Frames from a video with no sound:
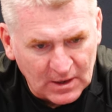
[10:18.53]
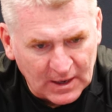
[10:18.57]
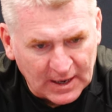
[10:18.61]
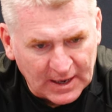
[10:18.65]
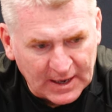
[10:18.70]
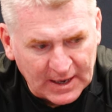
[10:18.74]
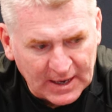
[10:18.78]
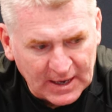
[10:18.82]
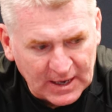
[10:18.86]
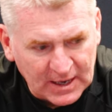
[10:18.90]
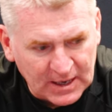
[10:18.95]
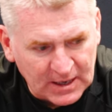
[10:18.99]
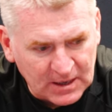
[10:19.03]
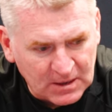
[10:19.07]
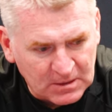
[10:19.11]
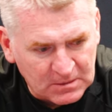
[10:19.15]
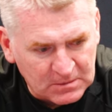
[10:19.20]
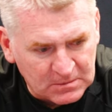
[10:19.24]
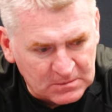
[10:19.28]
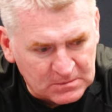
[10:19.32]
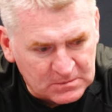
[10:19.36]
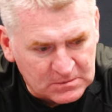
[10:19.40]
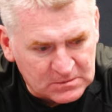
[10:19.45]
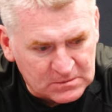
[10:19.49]

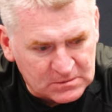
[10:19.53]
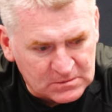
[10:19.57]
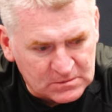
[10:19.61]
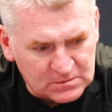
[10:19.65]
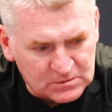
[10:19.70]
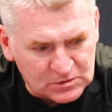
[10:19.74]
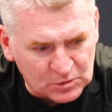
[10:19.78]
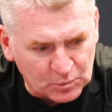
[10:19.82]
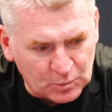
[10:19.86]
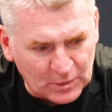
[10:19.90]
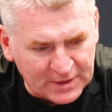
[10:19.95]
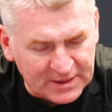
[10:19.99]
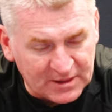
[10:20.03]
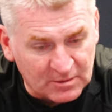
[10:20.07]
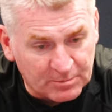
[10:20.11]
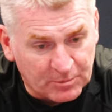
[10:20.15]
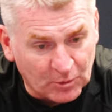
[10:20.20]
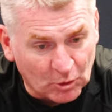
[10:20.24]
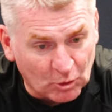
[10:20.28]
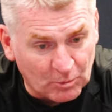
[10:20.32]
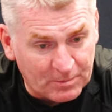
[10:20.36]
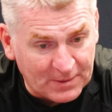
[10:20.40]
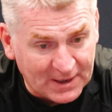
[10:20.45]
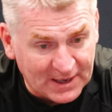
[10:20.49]
uh, to win the
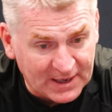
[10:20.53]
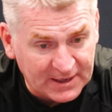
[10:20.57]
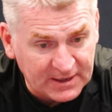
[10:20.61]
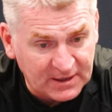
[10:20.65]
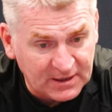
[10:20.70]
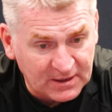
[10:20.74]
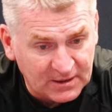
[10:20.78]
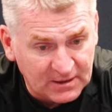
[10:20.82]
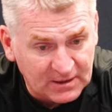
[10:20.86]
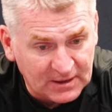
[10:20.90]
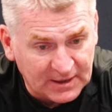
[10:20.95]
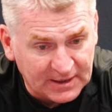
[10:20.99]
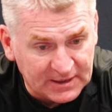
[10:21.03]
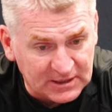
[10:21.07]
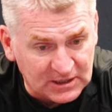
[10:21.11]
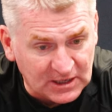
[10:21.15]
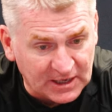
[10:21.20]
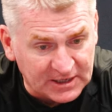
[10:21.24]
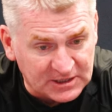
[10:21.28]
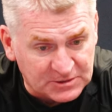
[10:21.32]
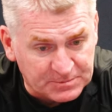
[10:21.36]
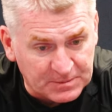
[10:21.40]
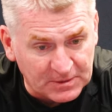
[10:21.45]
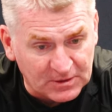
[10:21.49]
ball back, it,
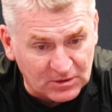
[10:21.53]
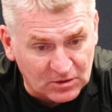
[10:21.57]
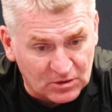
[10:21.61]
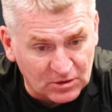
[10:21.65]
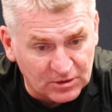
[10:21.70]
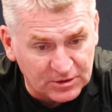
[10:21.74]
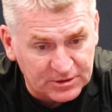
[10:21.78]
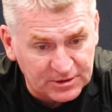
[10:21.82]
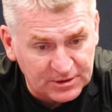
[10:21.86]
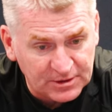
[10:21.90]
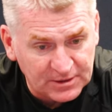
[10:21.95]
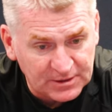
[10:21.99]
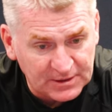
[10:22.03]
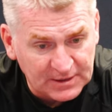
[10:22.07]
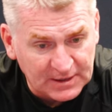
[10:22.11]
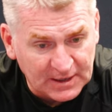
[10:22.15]
has been good.